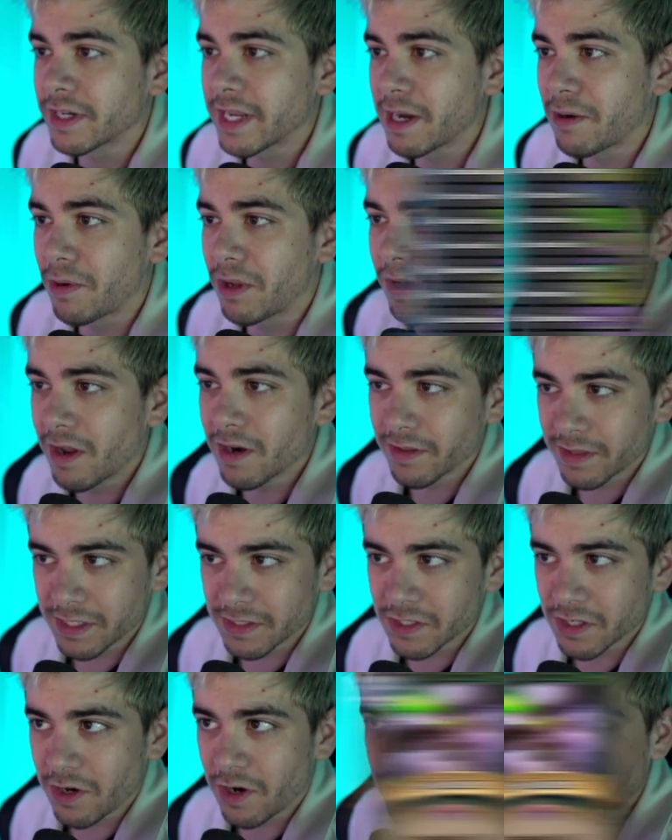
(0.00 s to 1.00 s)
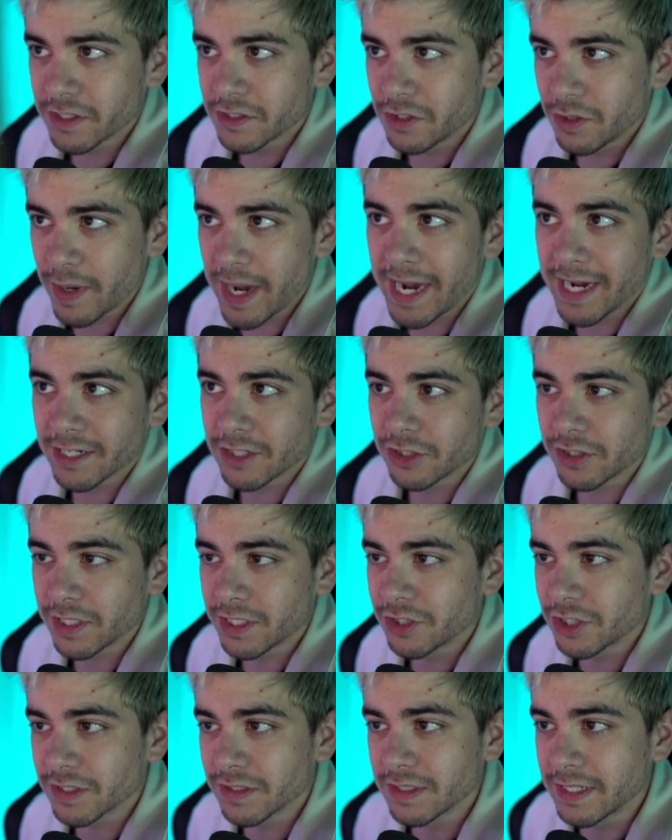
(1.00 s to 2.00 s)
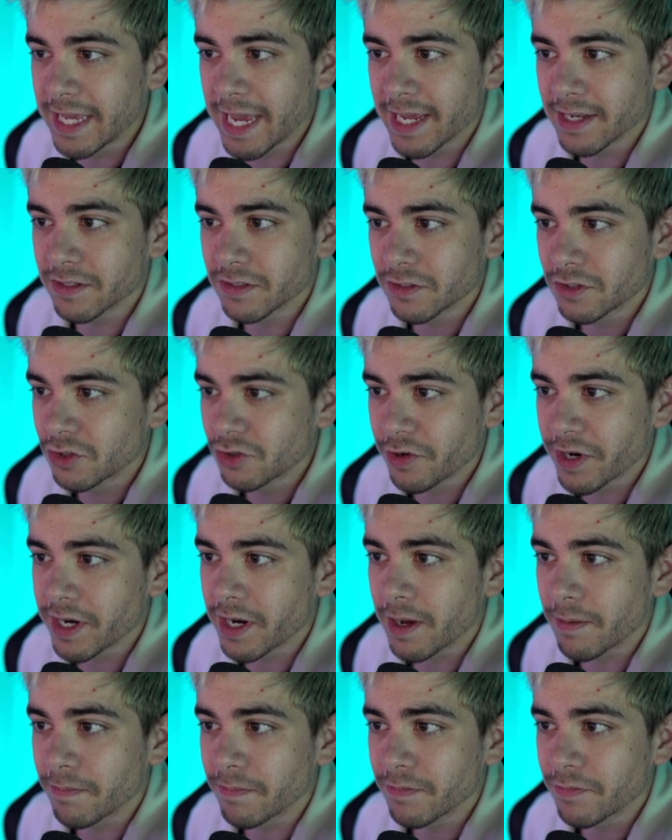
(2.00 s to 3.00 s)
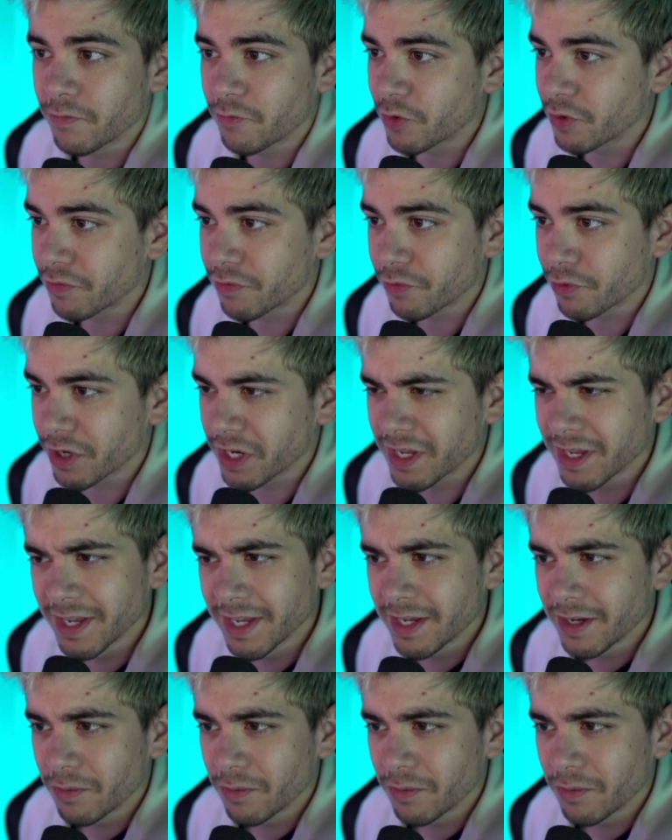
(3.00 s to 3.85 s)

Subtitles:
Now, a lot of these cards you actually just get straight up for free.